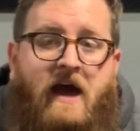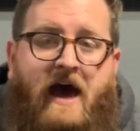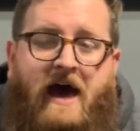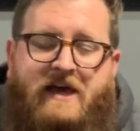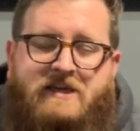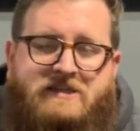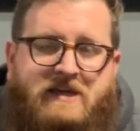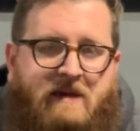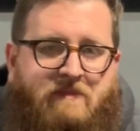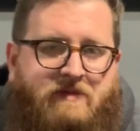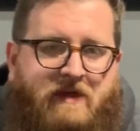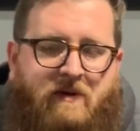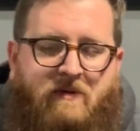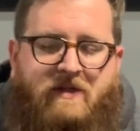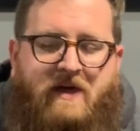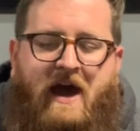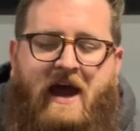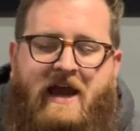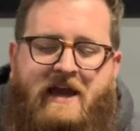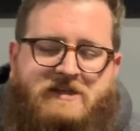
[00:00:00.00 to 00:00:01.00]
Same thing with
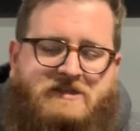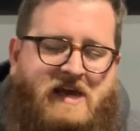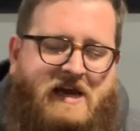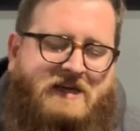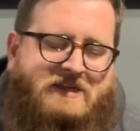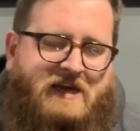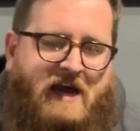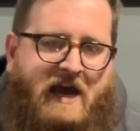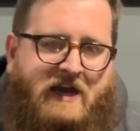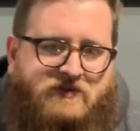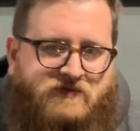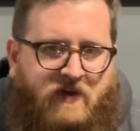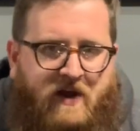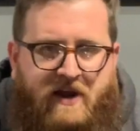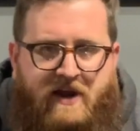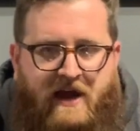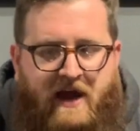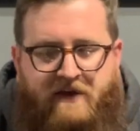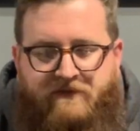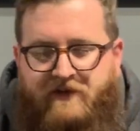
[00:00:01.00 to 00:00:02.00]
ISX guys running
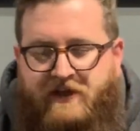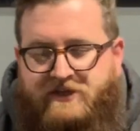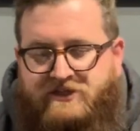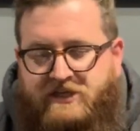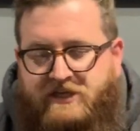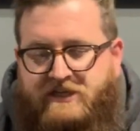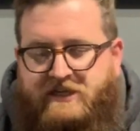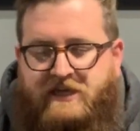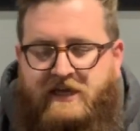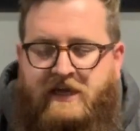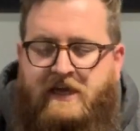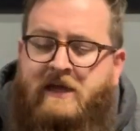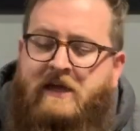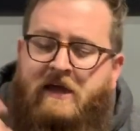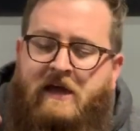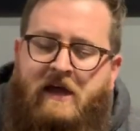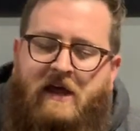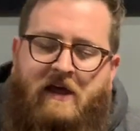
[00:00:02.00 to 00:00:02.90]
non-VGT.